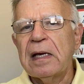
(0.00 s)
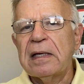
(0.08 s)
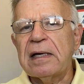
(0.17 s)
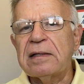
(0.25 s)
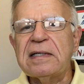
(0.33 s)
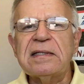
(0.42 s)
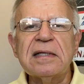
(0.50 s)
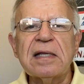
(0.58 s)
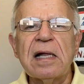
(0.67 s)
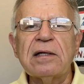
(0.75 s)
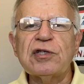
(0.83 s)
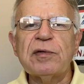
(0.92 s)
Now, these
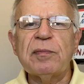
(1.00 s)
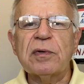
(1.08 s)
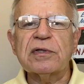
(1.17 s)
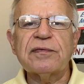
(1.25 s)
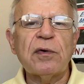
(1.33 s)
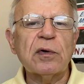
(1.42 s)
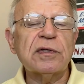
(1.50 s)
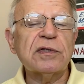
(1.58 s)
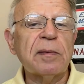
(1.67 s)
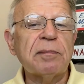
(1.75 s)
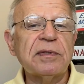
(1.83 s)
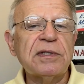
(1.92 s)
anthology books focus
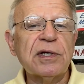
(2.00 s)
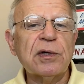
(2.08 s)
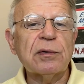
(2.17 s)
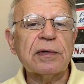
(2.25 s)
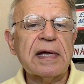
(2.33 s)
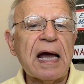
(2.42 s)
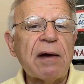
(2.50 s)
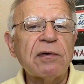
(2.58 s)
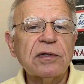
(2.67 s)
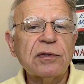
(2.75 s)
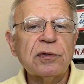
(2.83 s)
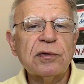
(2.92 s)
on particular
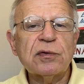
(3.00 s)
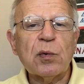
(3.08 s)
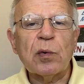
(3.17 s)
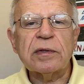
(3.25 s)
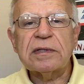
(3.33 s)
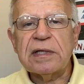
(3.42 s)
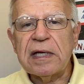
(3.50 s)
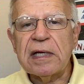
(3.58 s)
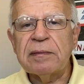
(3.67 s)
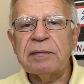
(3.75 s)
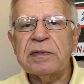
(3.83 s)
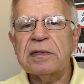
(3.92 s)
characters or
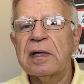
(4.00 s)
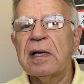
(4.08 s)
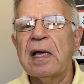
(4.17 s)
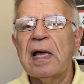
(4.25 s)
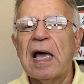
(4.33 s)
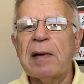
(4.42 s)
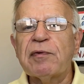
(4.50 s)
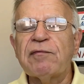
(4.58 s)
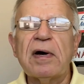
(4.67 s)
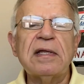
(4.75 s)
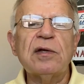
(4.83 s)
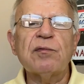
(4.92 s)
teams and
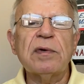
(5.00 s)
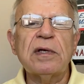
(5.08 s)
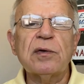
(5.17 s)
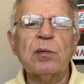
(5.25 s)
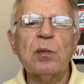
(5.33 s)
provide the reader